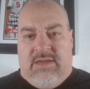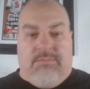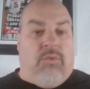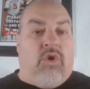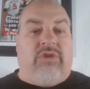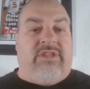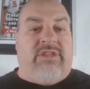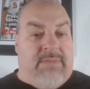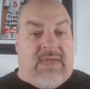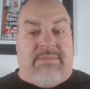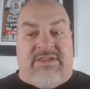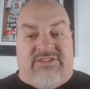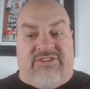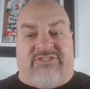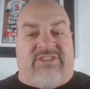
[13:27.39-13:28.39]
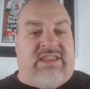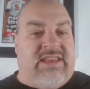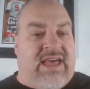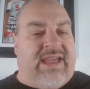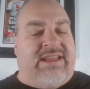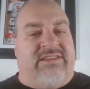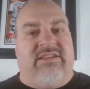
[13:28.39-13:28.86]
more than maybe just a
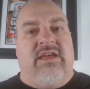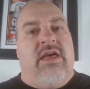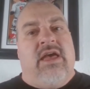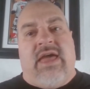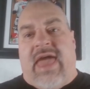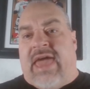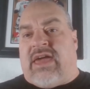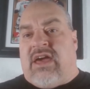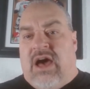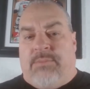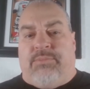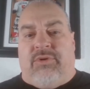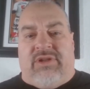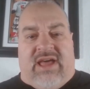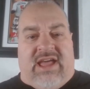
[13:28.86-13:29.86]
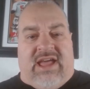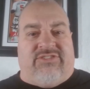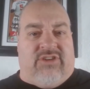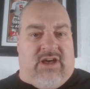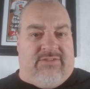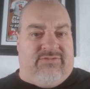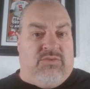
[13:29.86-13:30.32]
night, a couple
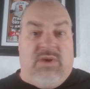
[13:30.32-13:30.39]
nights off.